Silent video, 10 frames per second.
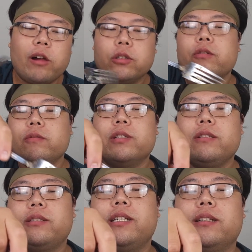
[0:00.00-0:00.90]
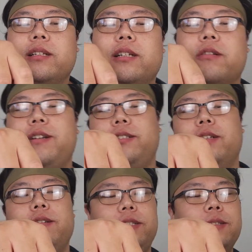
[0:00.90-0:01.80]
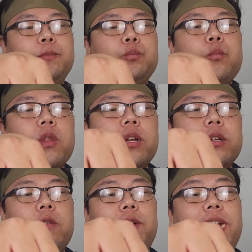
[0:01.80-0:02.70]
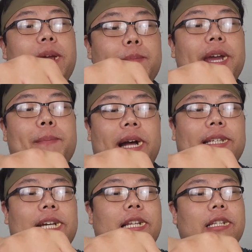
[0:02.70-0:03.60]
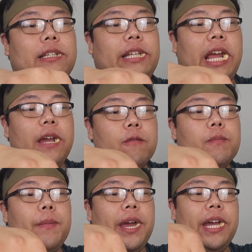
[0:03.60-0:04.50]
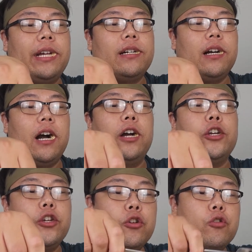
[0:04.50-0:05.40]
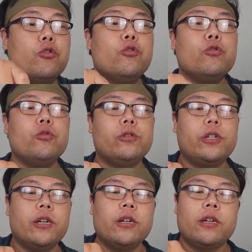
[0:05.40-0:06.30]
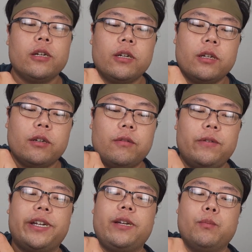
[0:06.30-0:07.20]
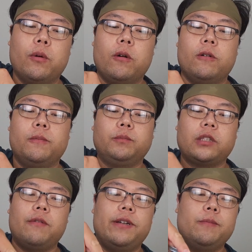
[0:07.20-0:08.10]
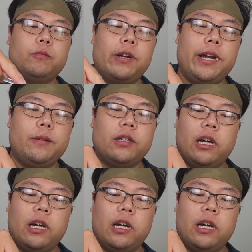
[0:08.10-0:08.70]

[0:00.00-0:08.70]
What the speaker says: So what you'll see a lot of Koreans do is when they make panchan, they will make a huge freaking bowl of it, right?